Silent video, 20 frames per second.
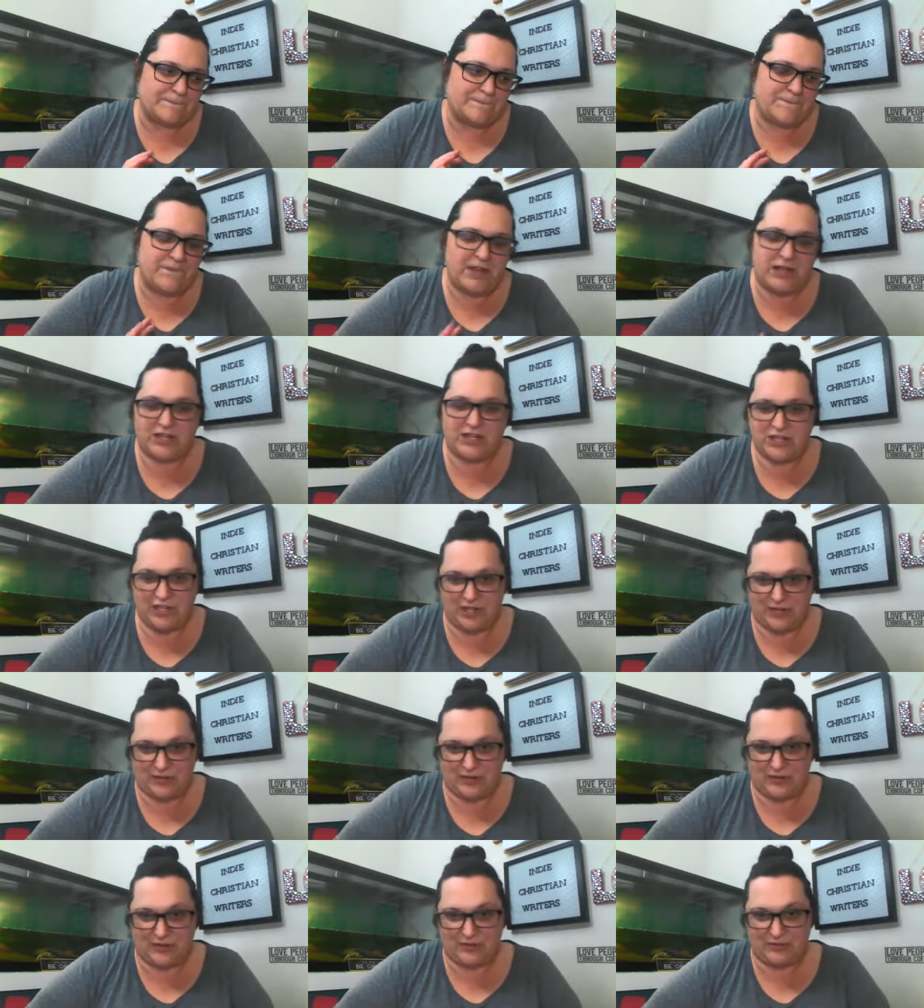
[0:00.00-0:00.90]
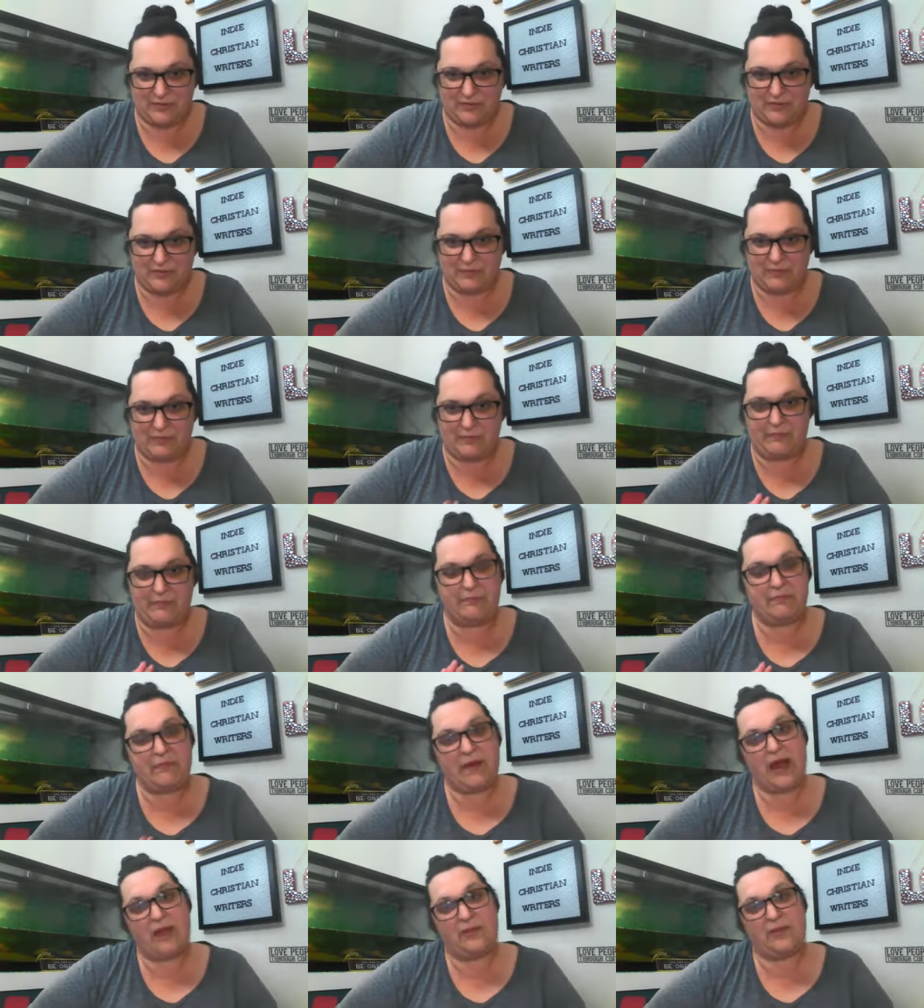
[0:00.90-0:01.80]
fictional,
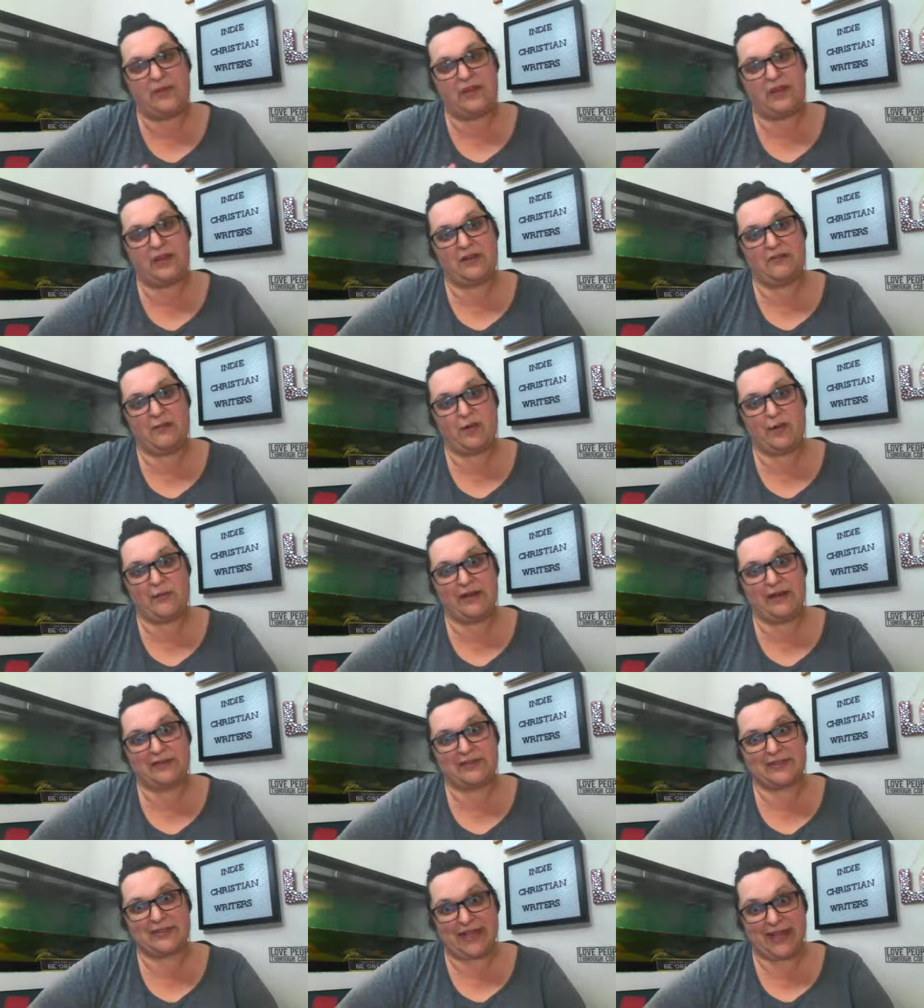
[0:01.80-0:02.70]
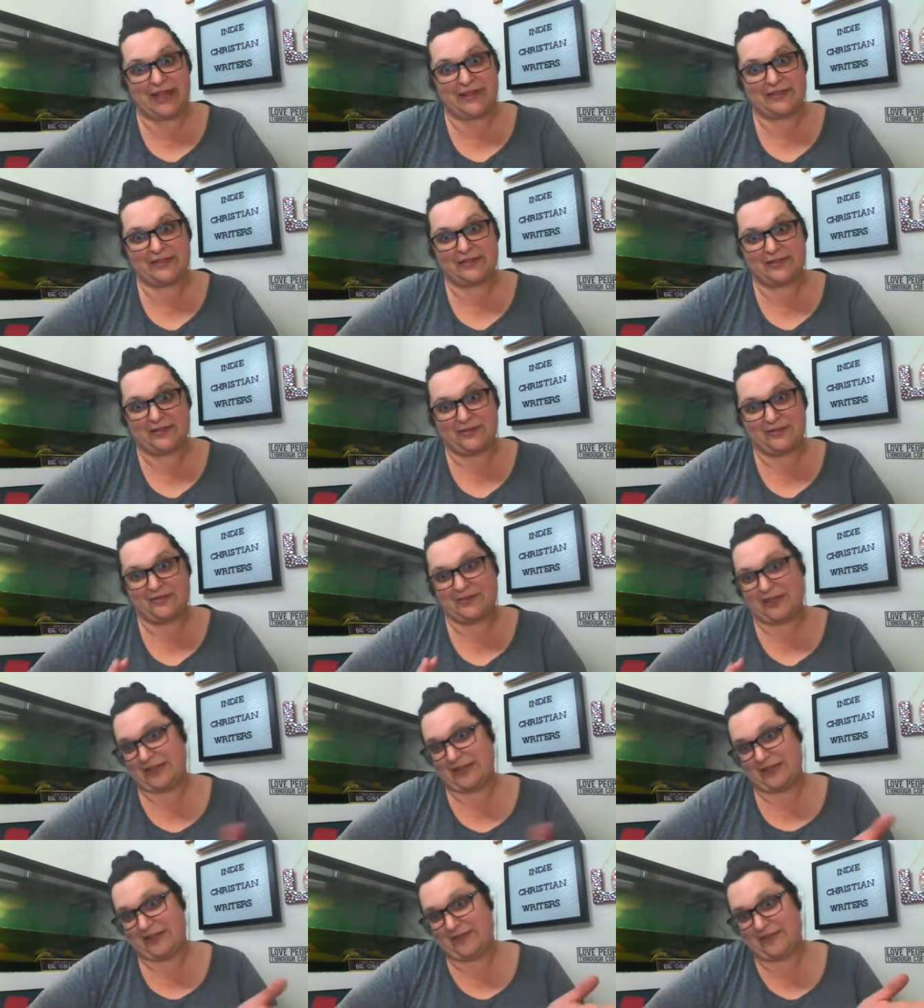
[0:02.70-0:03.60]
but with an informative slant,
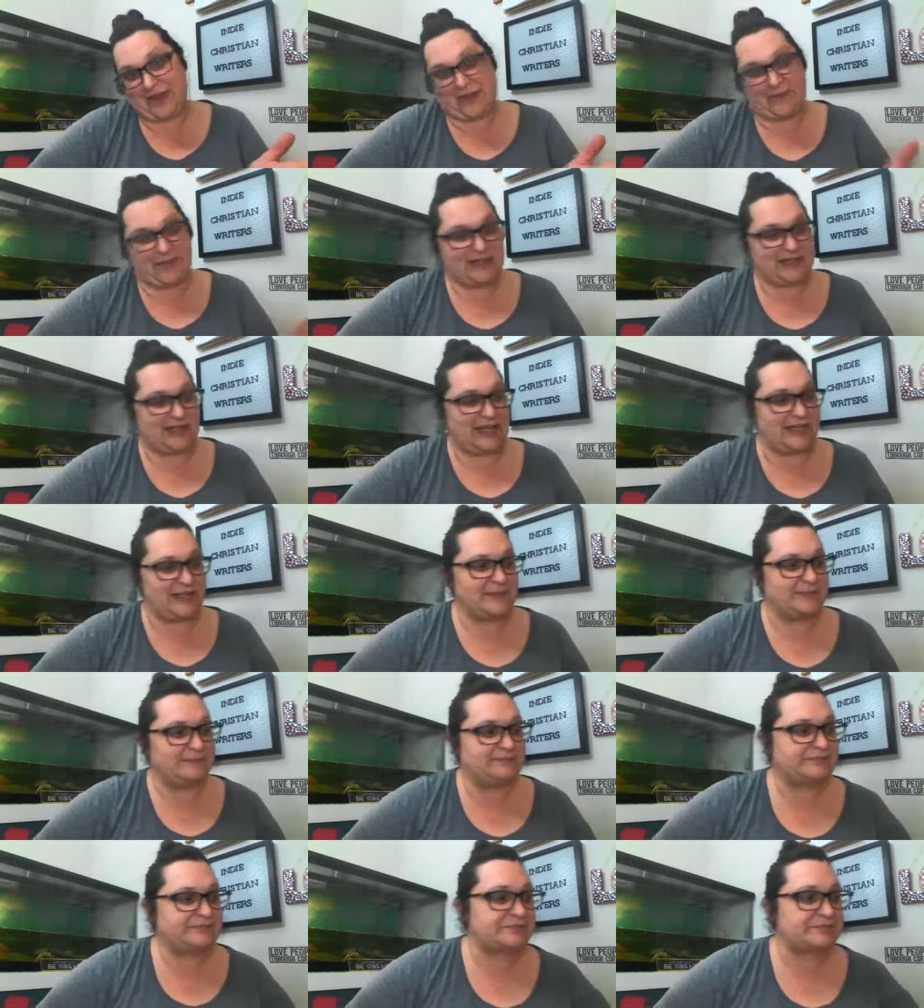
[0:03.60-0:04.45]
if that makes sense.